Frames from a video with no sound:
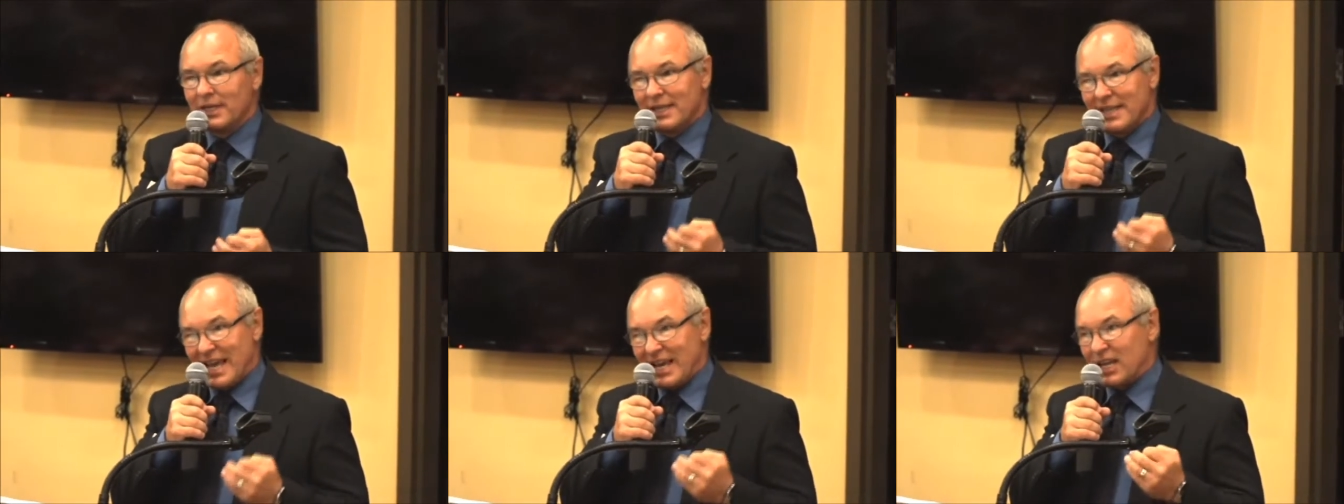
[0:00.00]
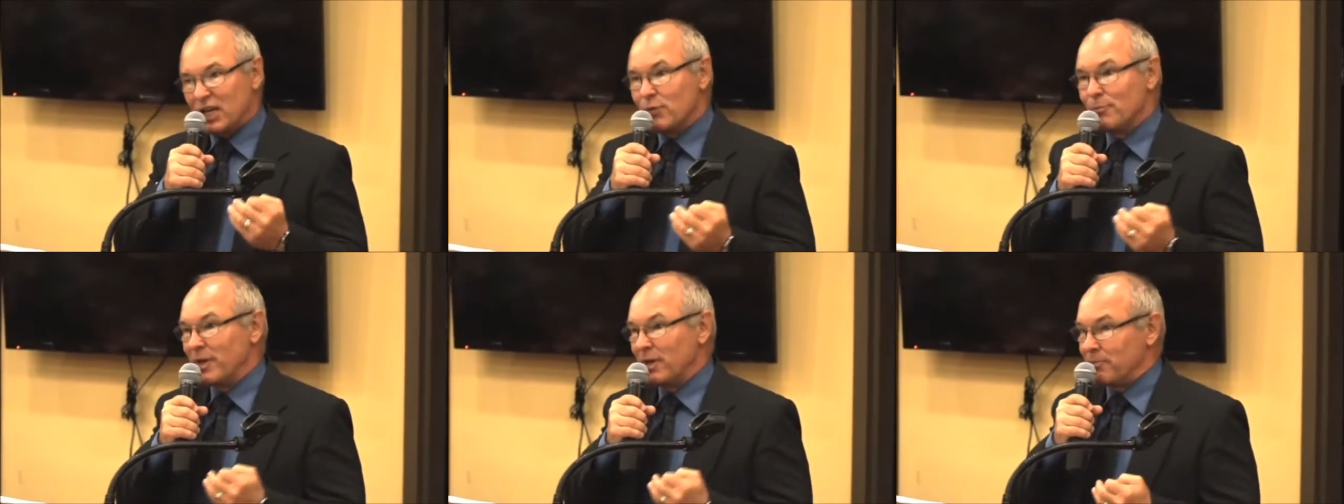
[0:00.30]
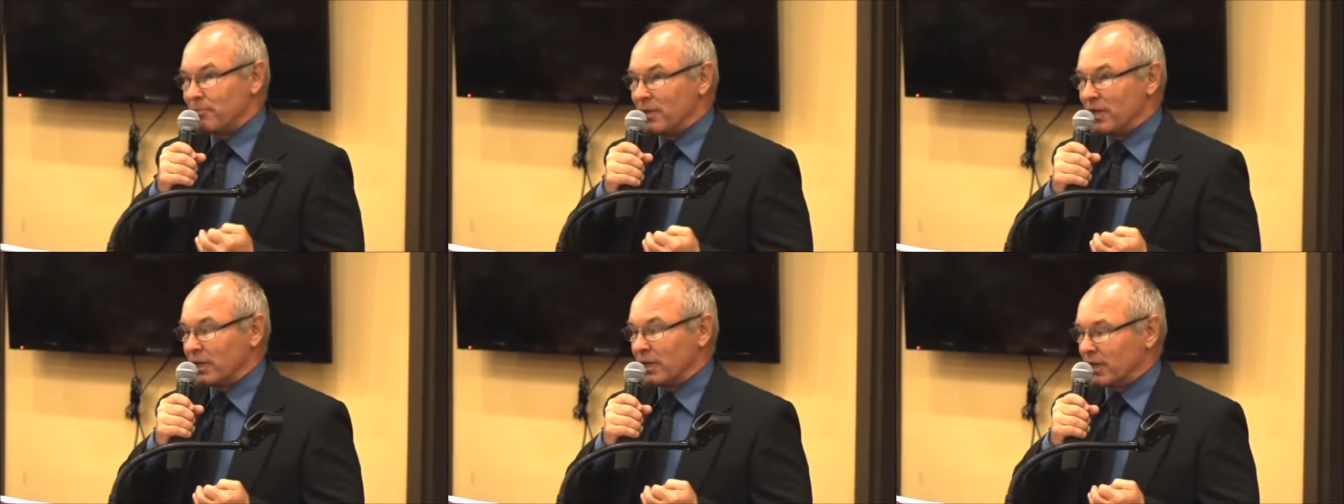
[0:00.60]
That
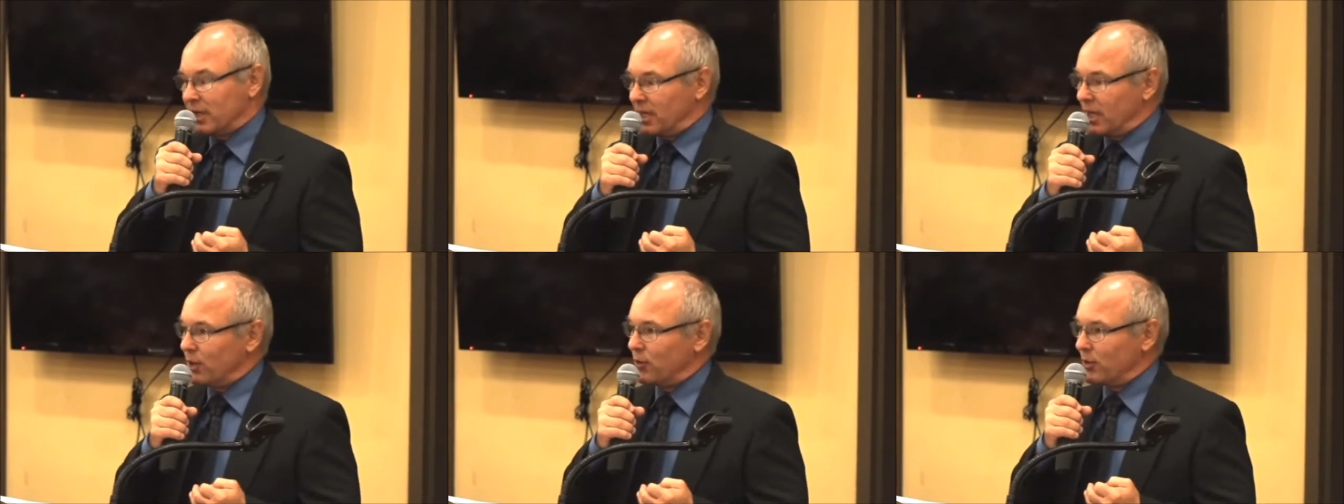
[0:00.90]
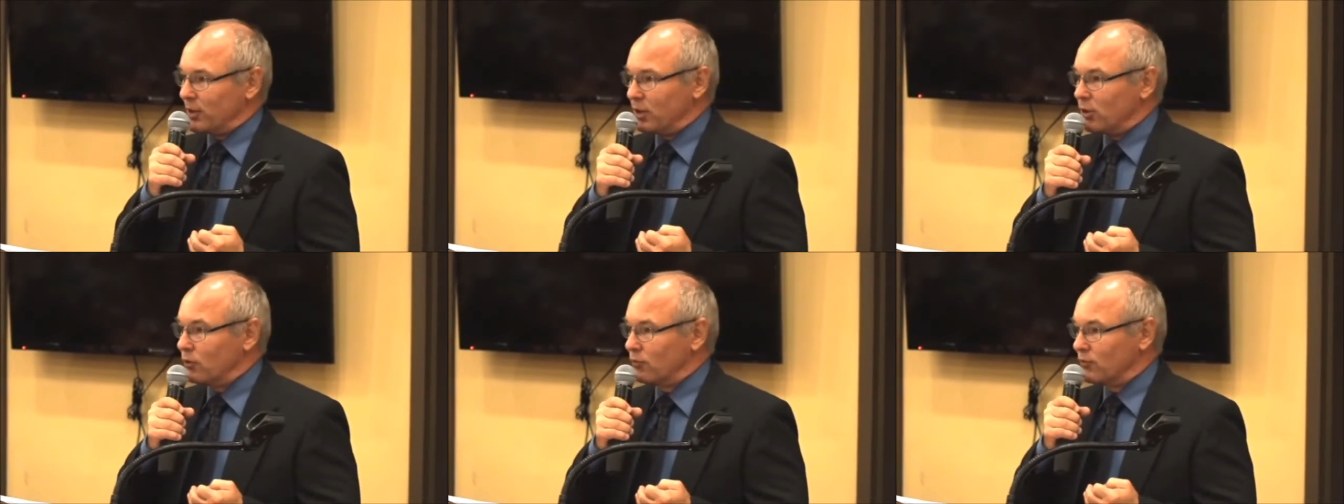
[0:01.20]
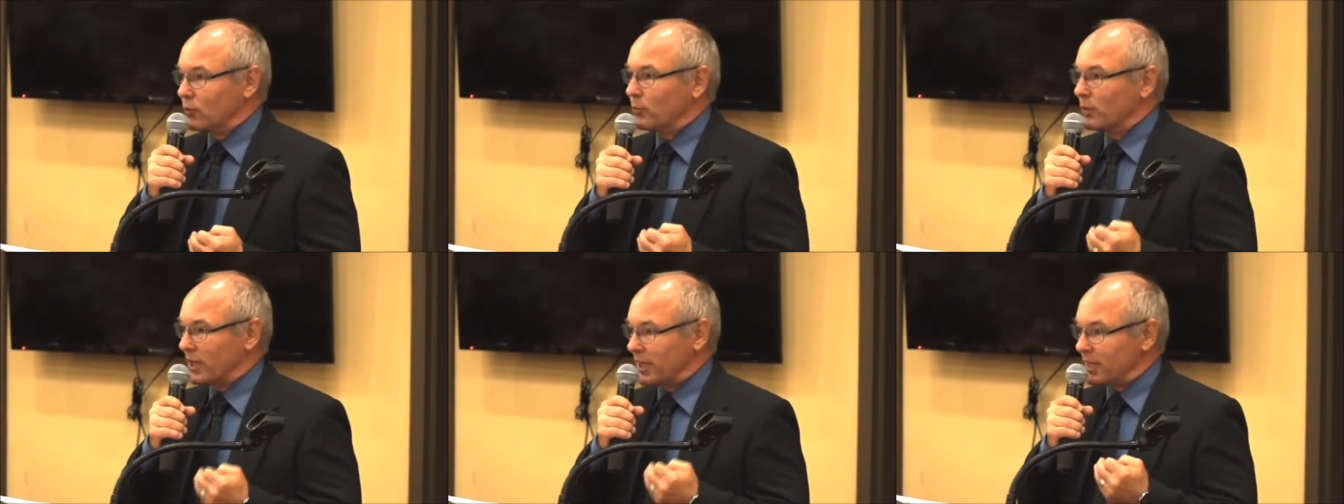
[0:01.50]
commitment carried
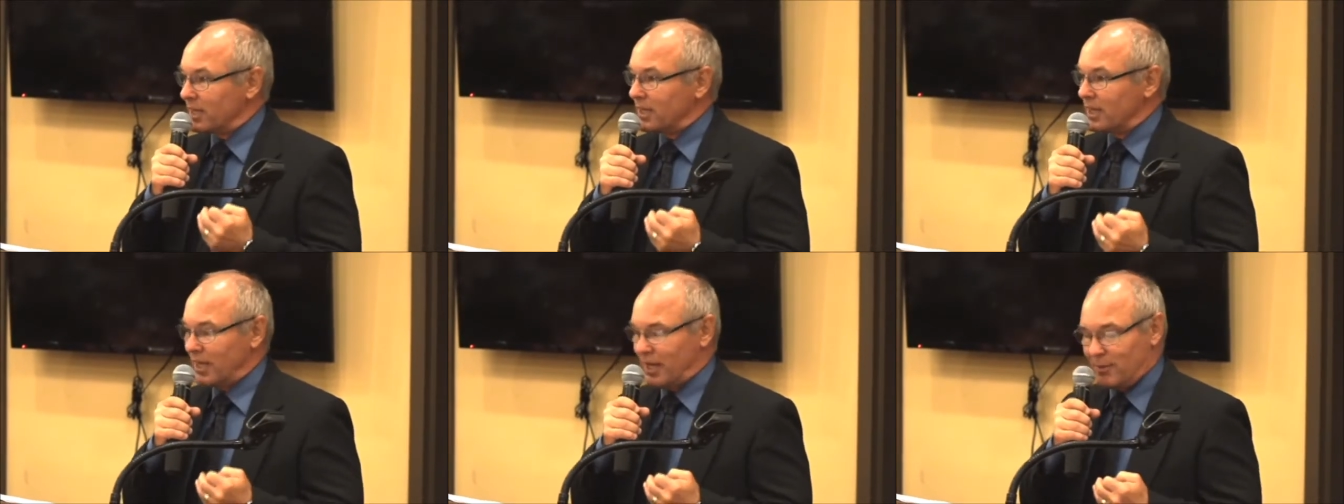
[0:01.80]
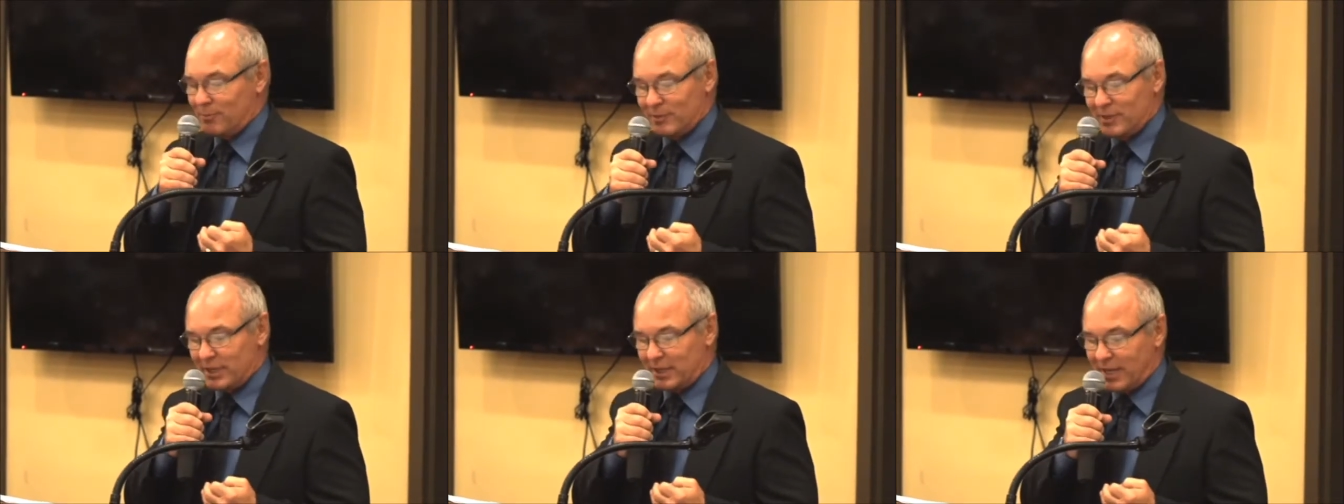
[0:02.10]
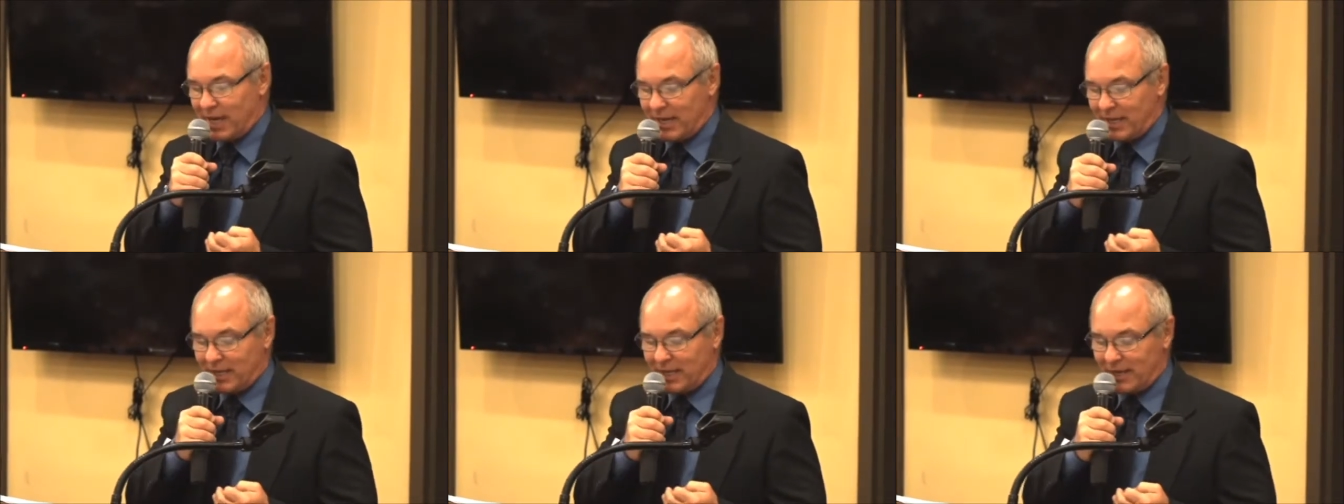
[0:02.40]
over when I came to
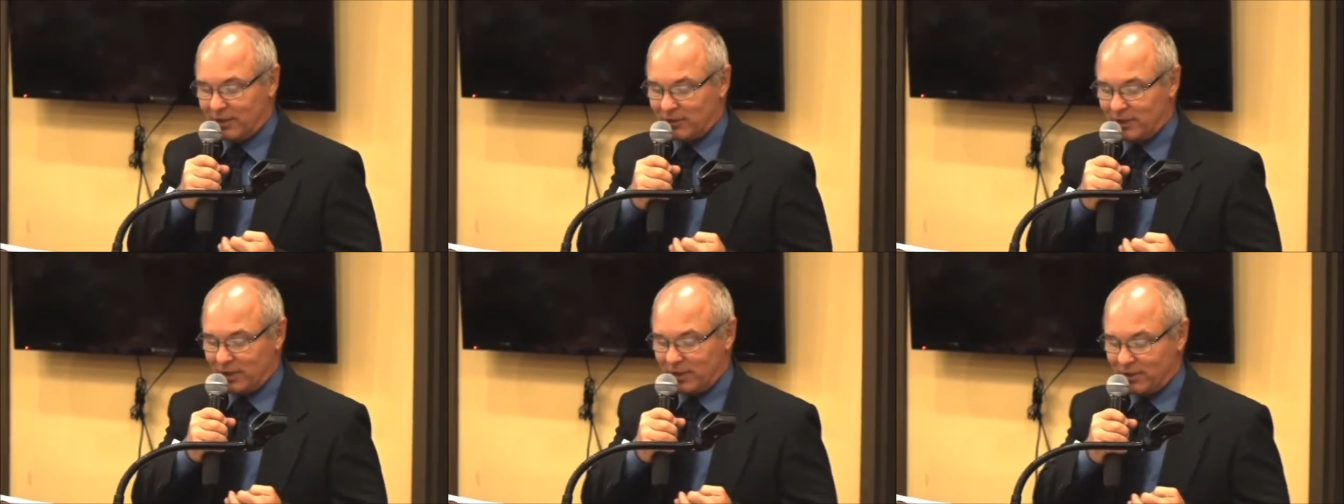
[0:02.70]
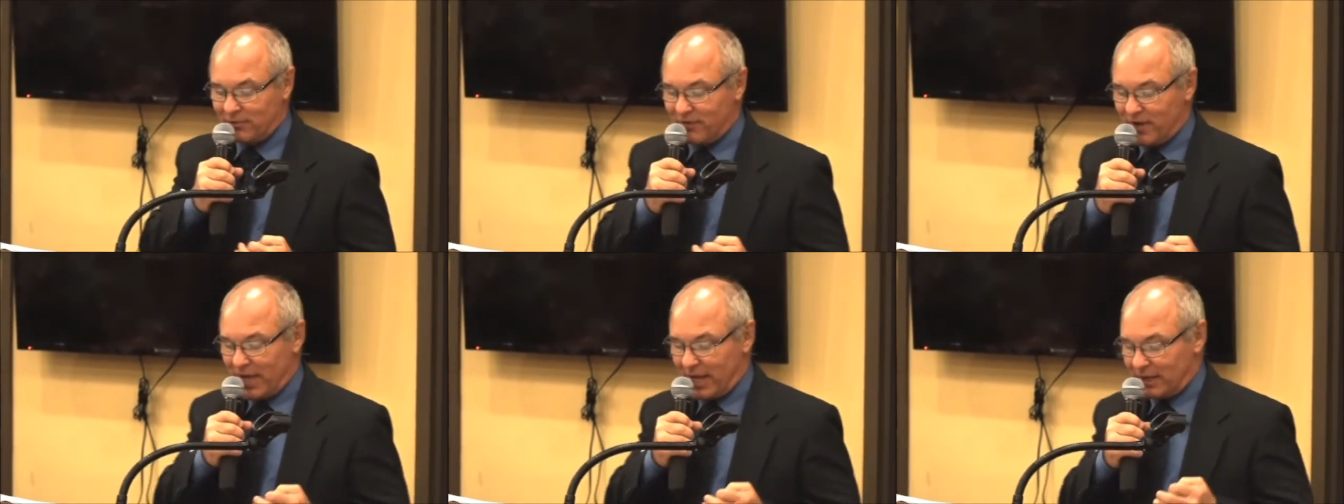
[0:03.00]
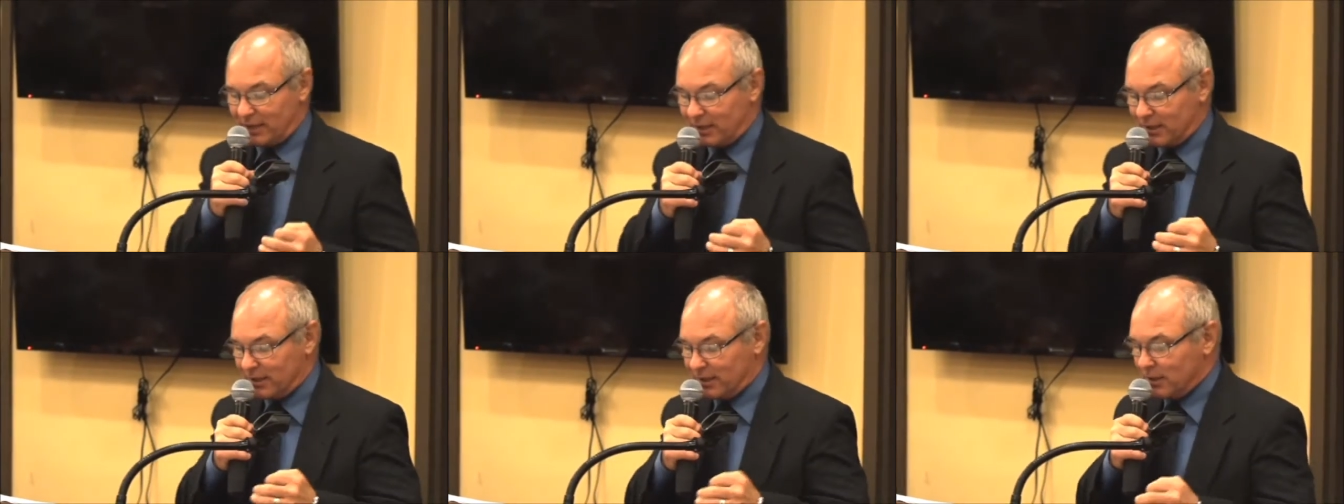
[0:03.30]
Nye County,
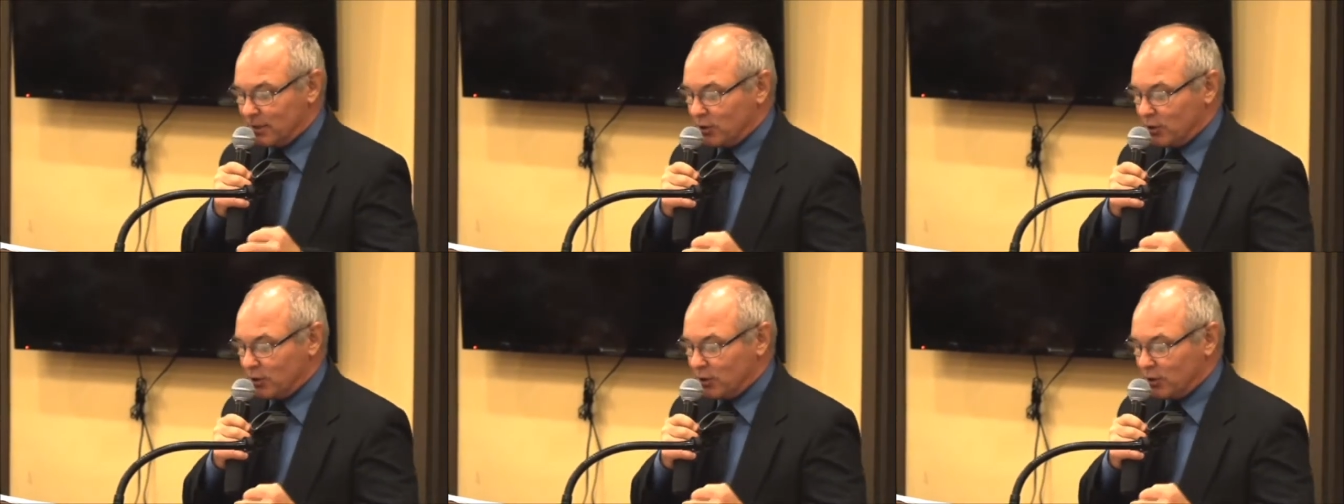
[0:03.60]
Nevada.